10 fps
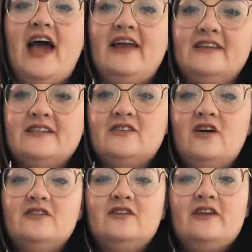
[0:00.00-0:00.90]
And this is
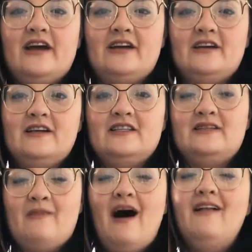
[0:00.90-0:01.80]
also like
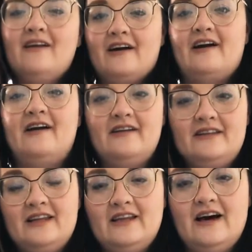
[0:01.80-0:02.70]
smaller
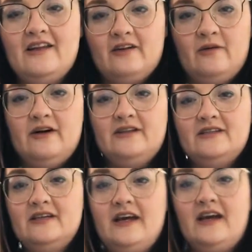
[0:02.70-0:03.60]
than the other
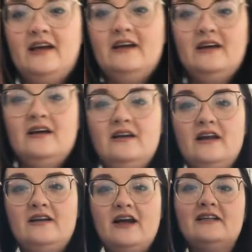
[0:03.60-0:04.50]
ones. Like,
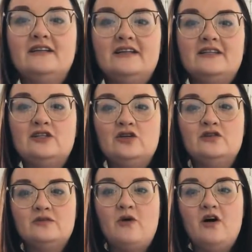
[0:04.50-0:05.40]
not that it's too
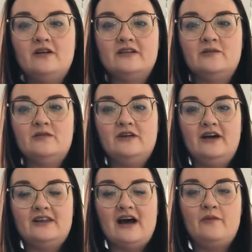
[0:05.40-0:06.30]
small or something
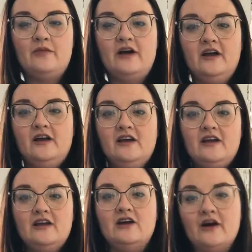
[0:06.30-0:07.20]
like that, but
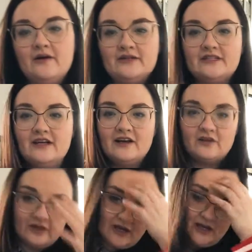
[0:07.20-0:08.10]
you know, I was sitting here
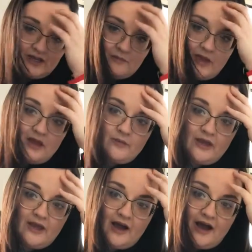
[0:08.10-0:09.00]
thinking that
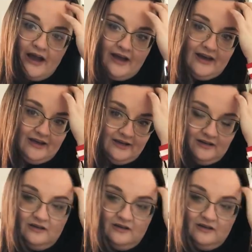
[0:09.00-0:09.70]
maybe I had